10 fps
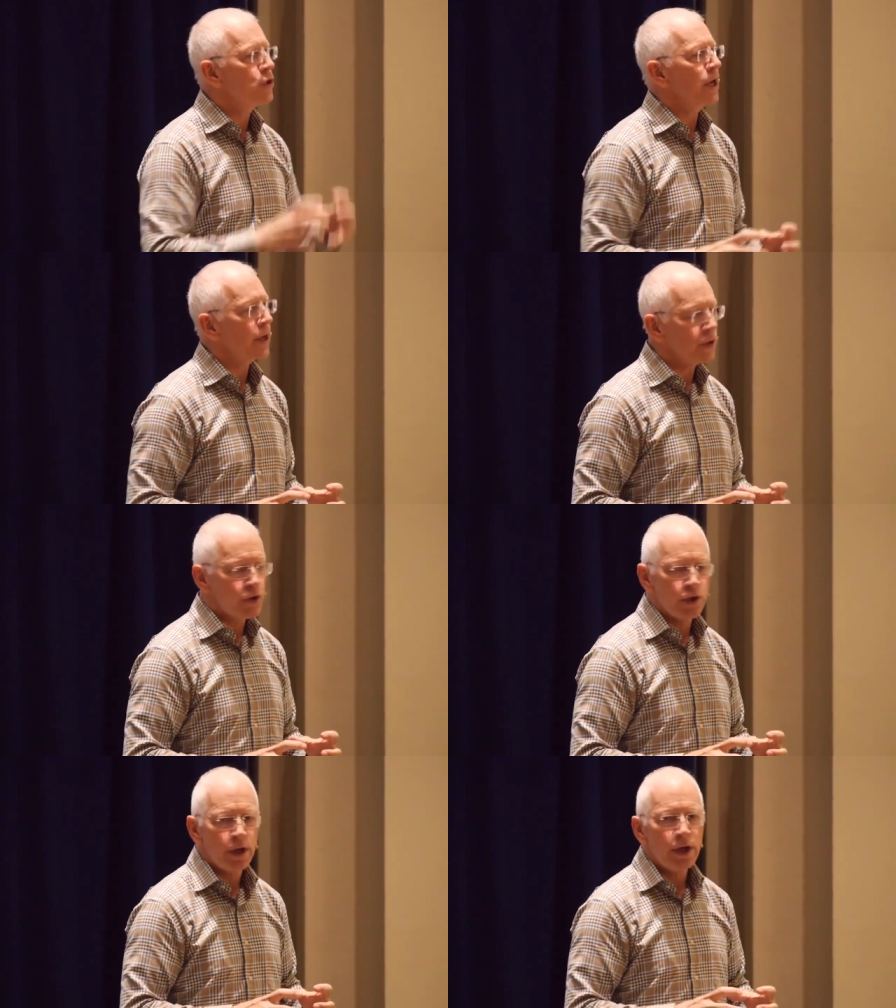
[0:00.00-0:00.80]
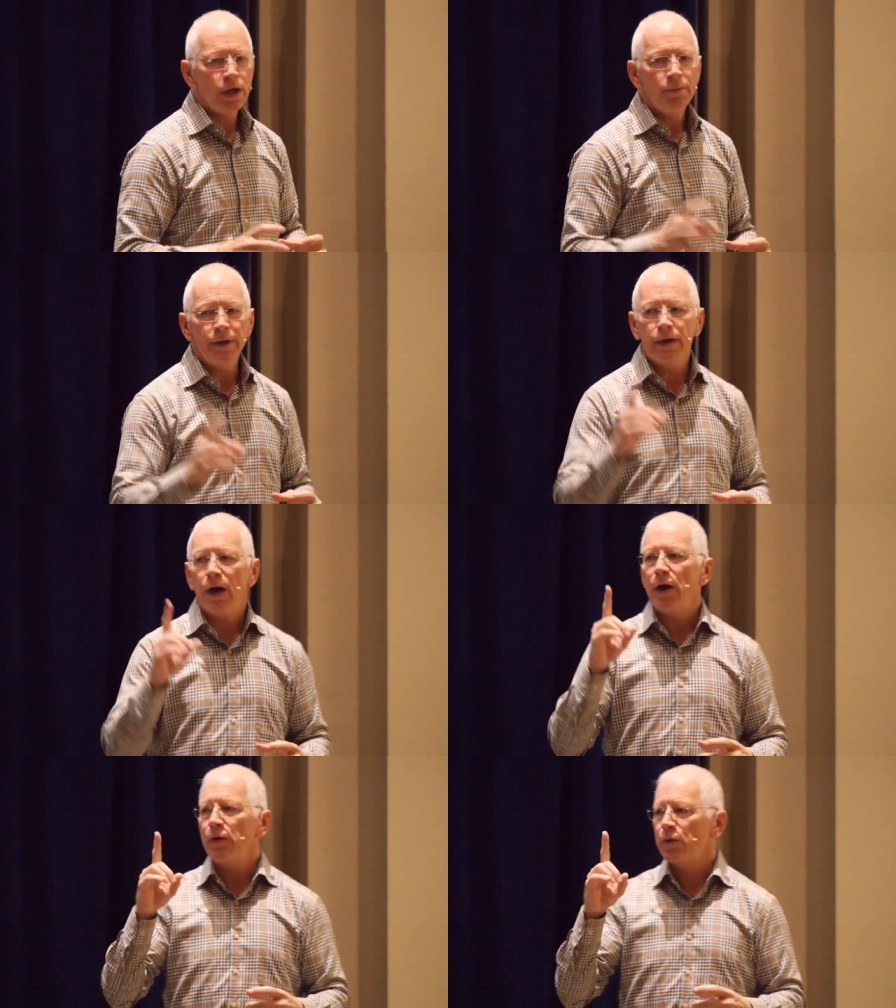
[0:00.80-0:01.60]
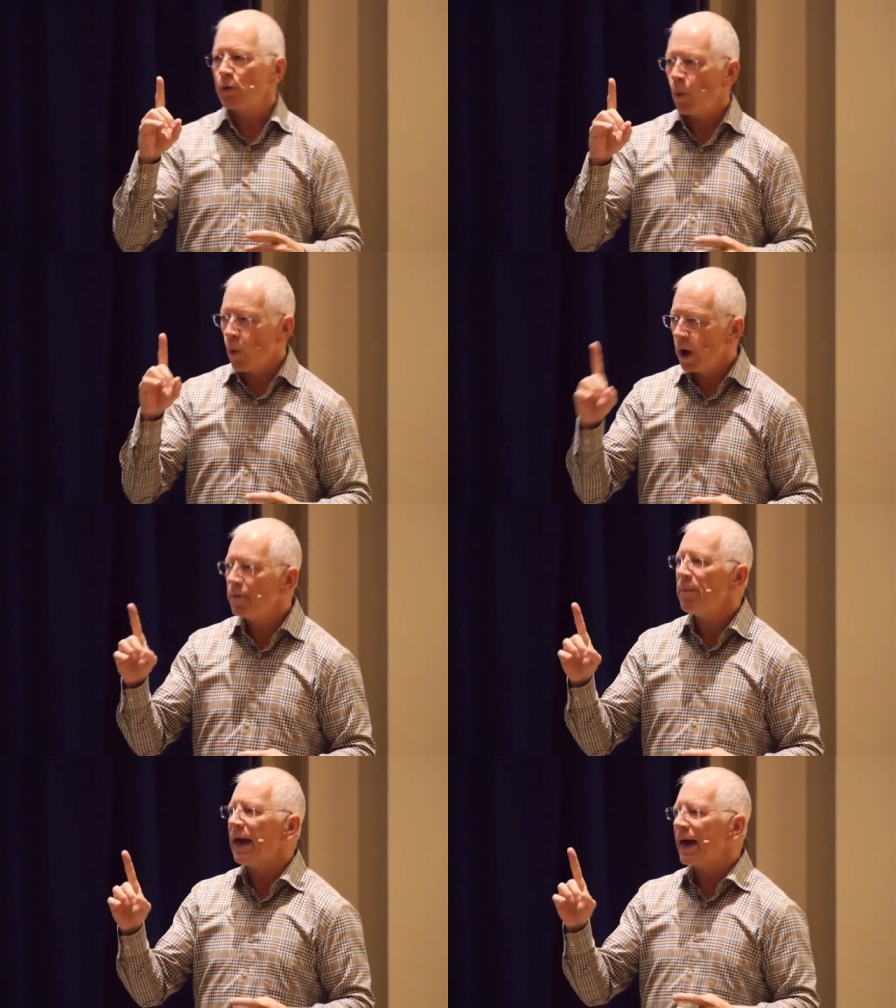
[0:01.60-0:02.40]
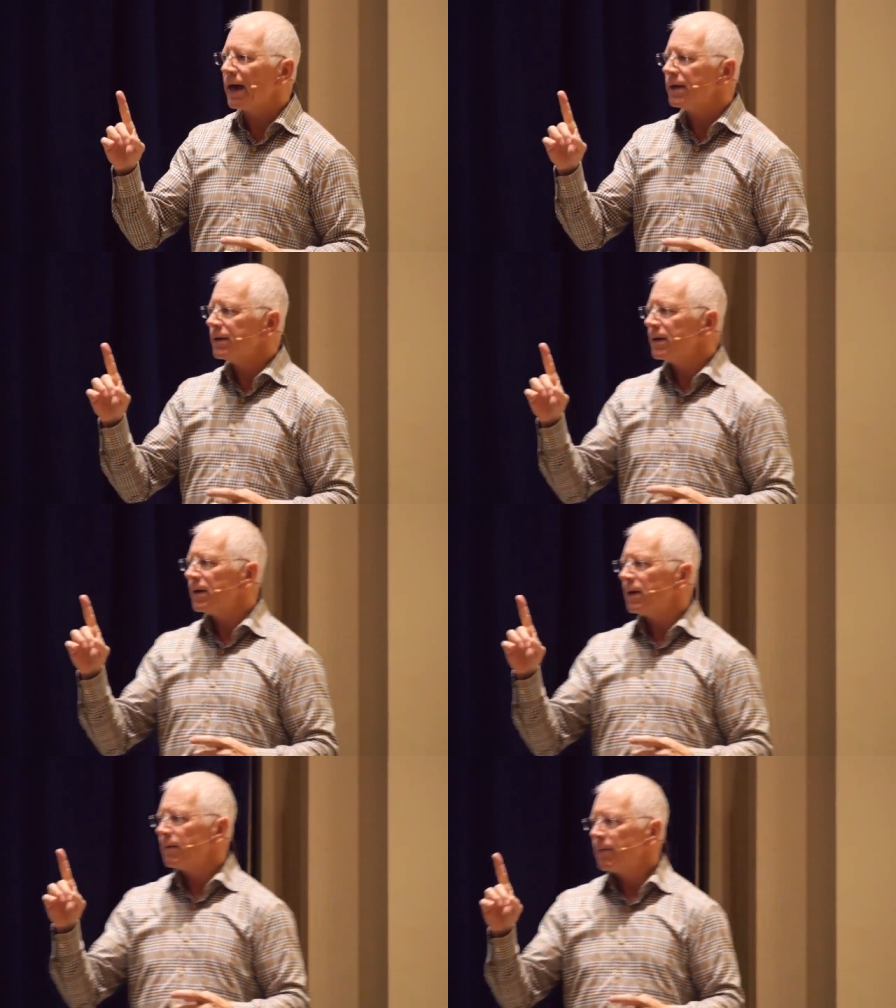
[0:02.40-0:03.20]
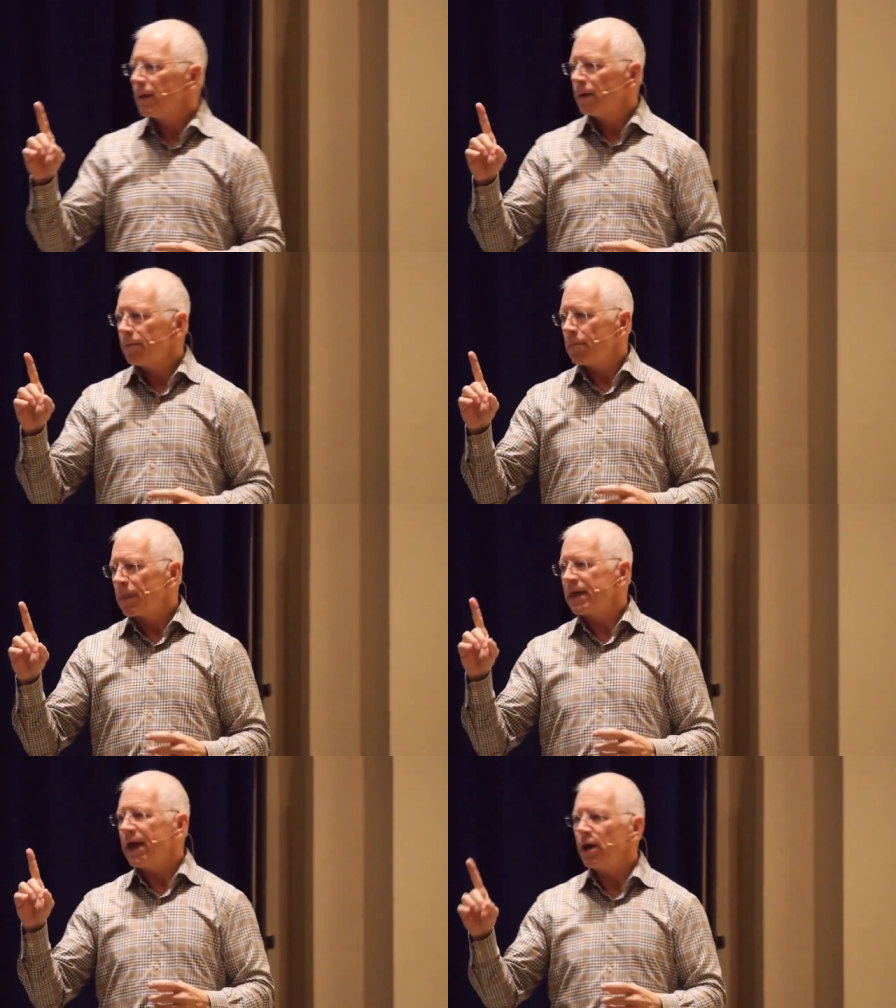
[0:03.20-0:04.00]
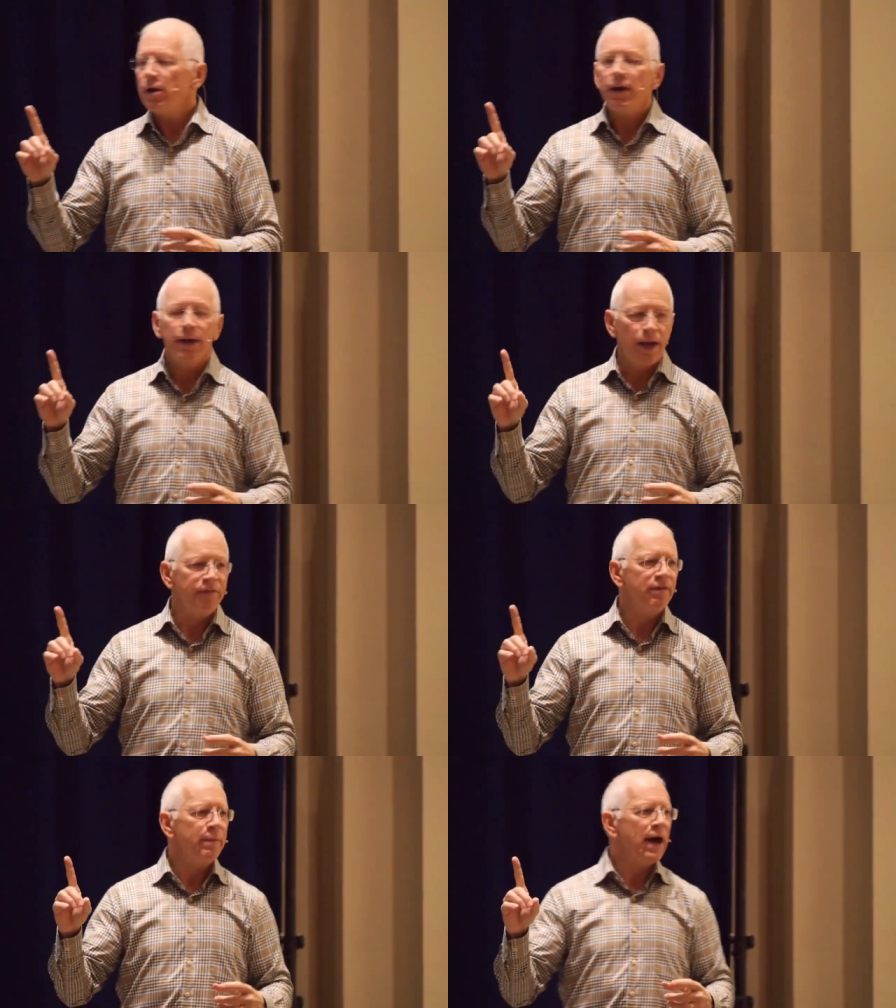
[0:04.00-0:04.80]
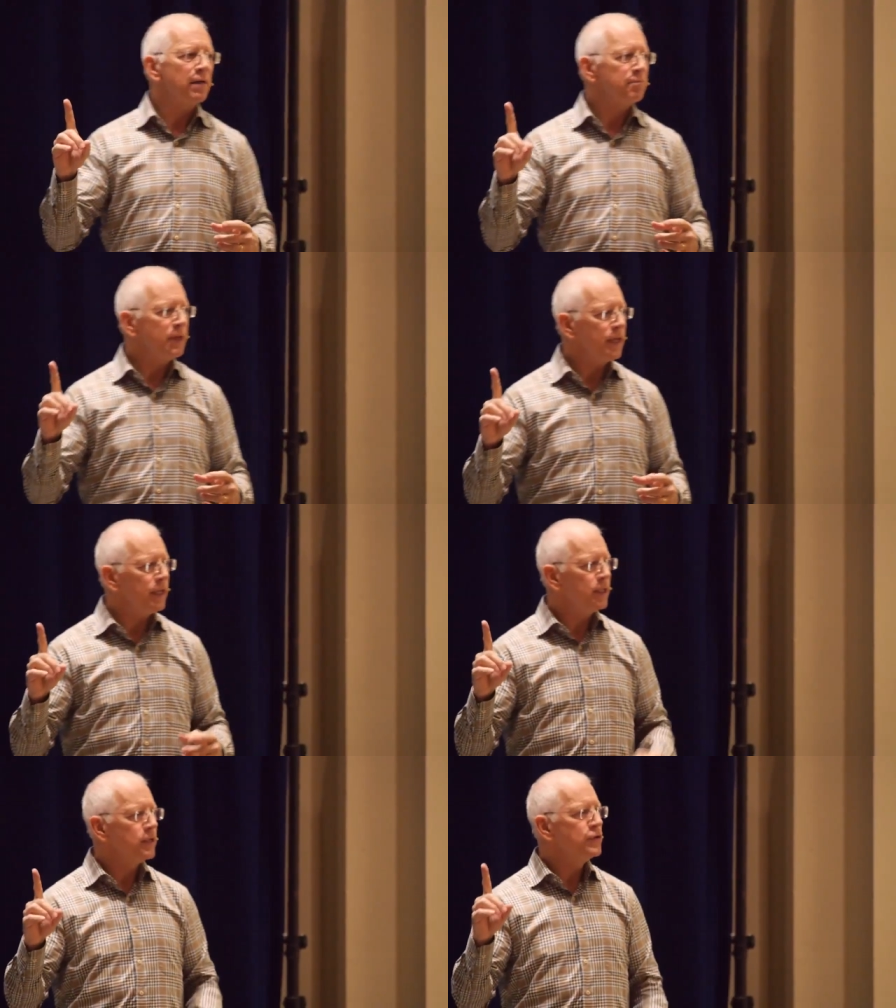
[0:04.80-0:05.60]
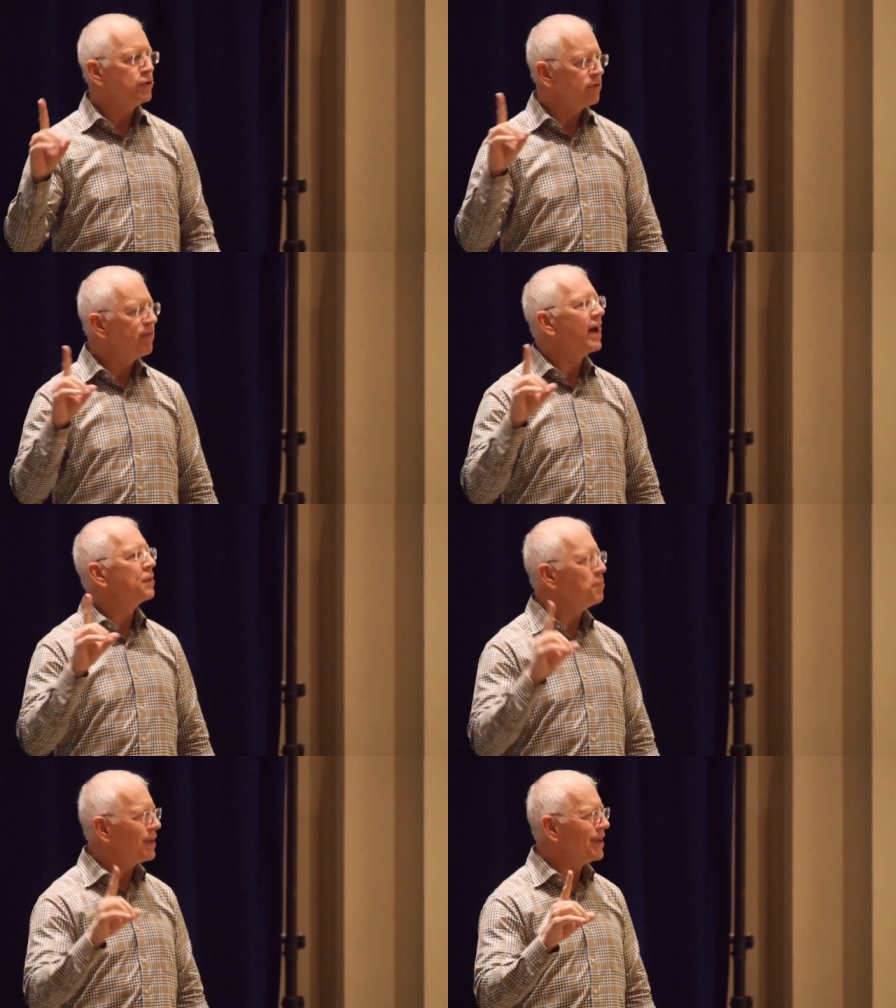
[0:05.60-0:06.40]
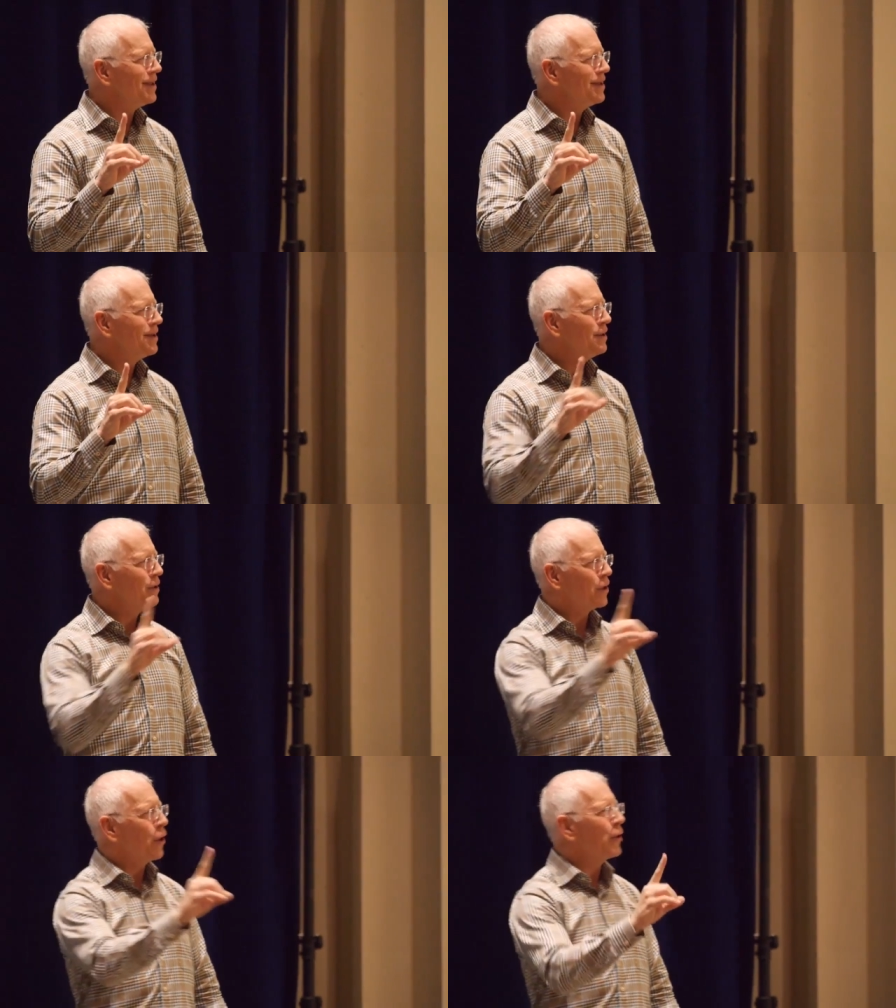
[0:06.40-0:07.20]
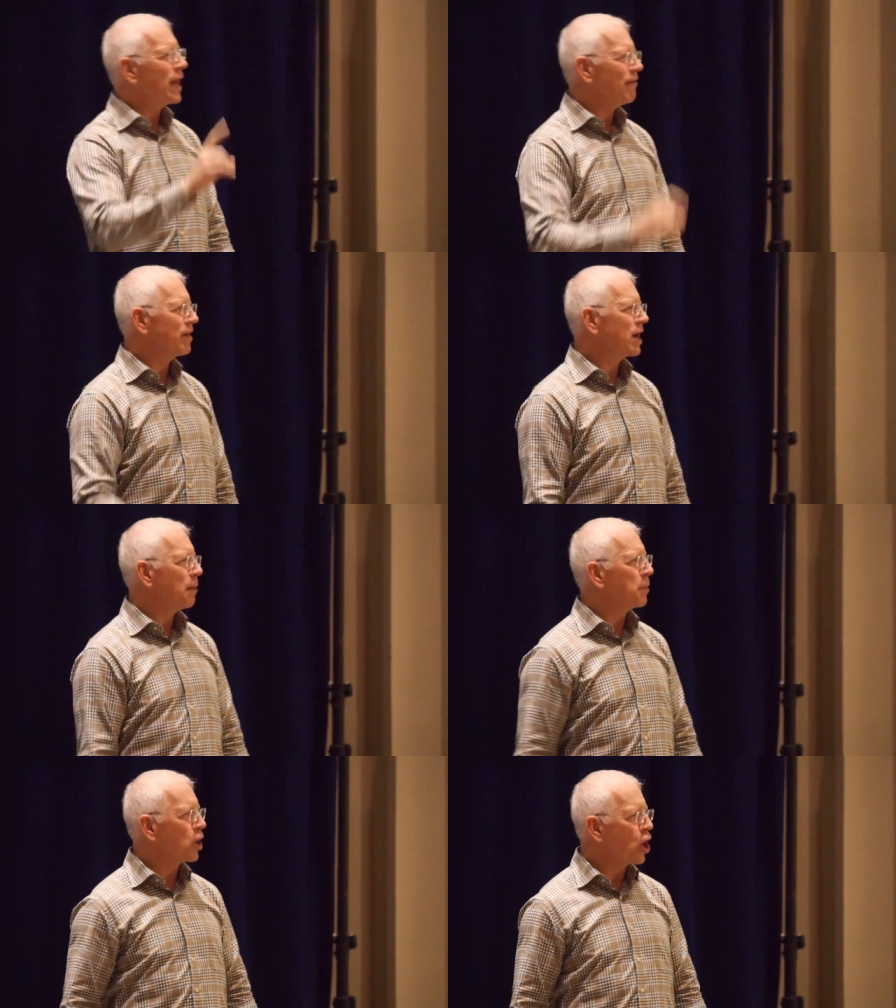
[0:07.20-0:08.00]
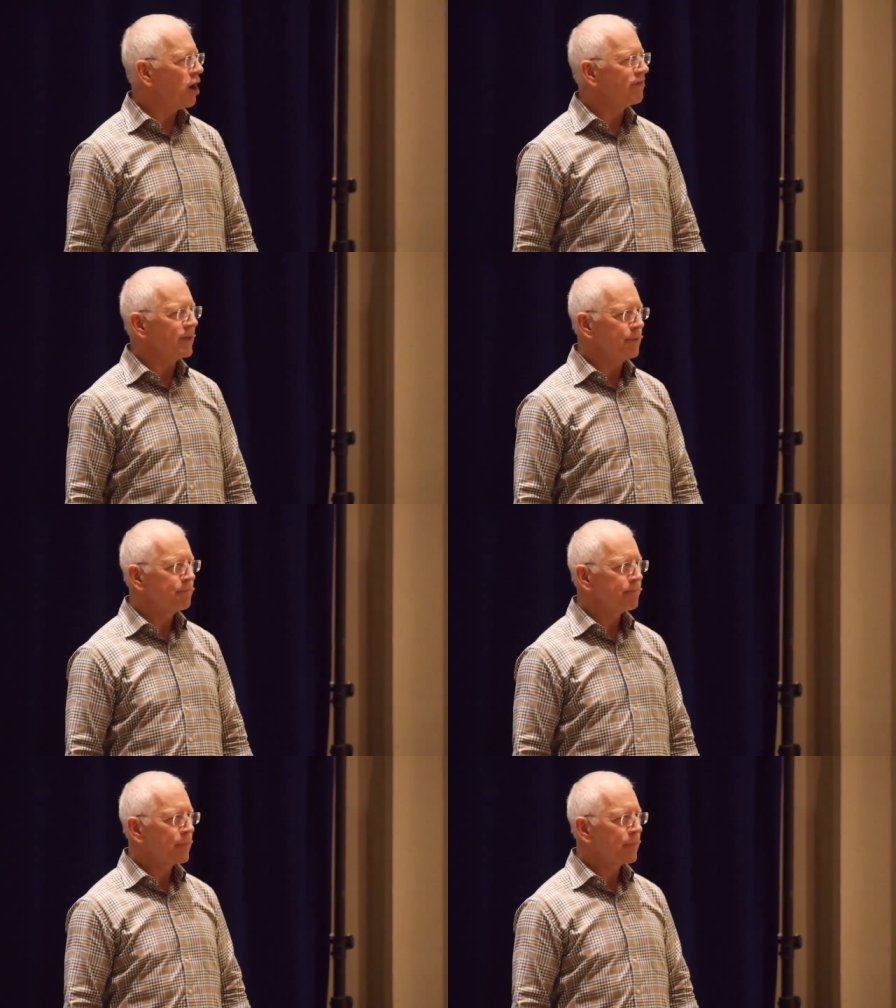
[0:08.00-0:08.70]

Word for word: changed because one man cared enough about me to invite me to go and have a cup of coffee.